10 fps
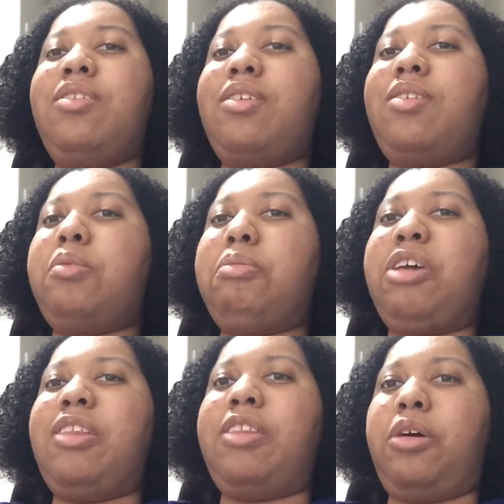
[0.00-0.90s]
doesn't
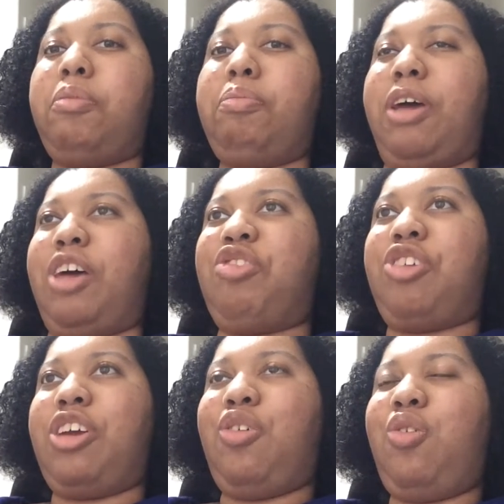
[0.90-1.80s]
mean they're
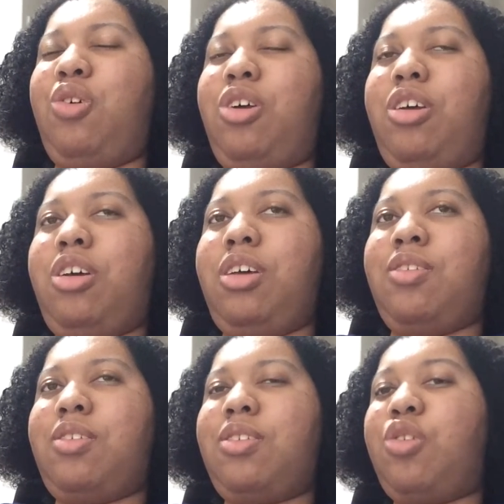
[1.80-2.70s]
bashing or
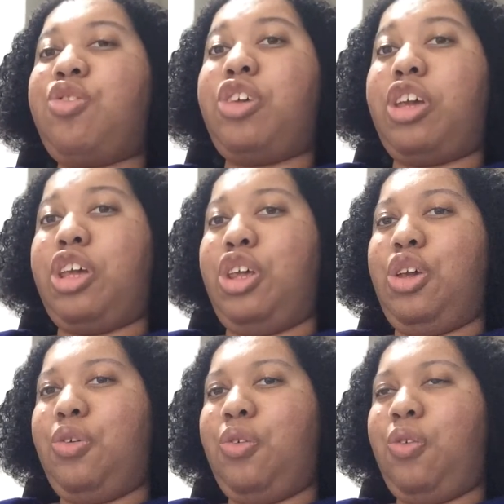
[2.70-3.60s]
insulting
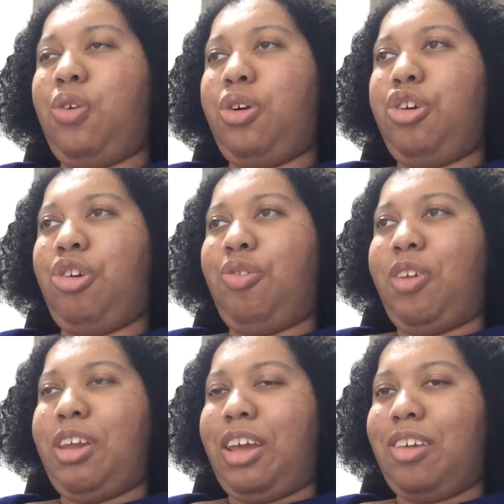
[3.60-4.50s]
you or your
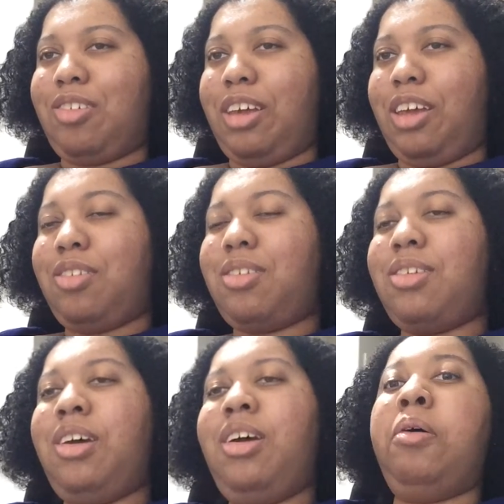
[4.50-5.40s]
reading
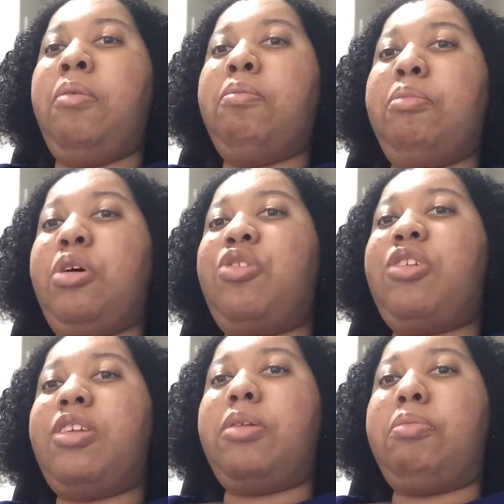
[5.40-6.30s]
taste.
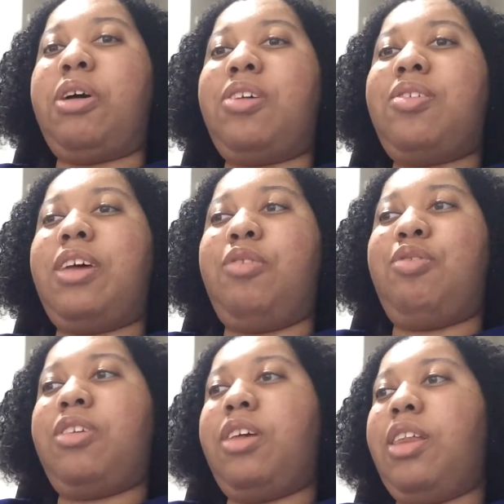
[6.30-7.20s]
Most of the books I've
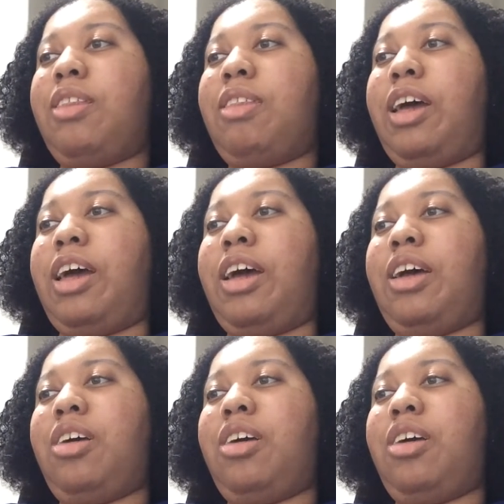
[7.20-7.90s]
seen that,